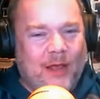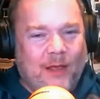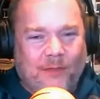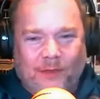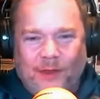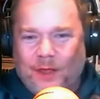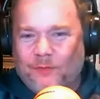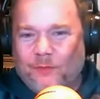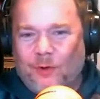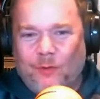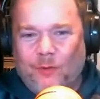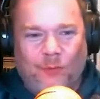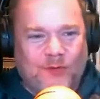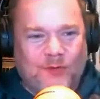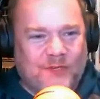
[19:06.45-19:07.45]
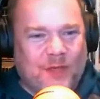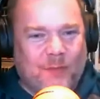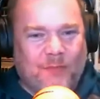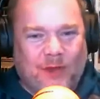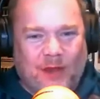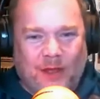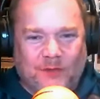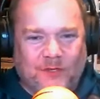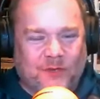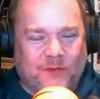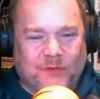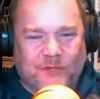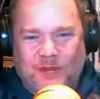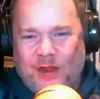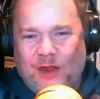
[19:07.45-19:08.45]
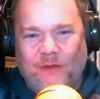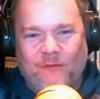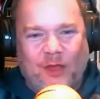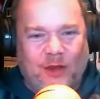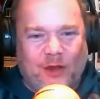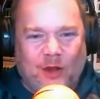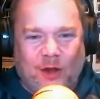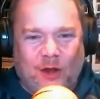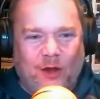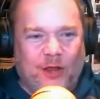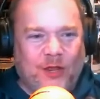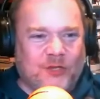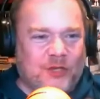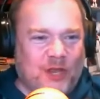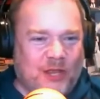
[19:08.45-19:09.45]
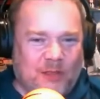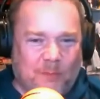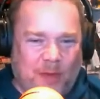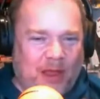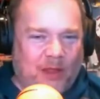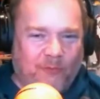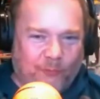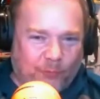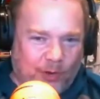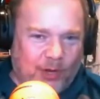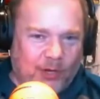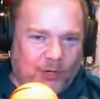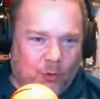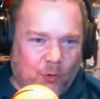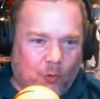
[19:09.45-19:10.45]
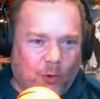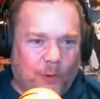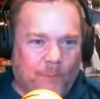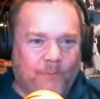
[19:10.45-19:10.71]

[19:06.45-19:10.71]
The other one was something else. There was a Caravan of Courage and the Battle for Endor.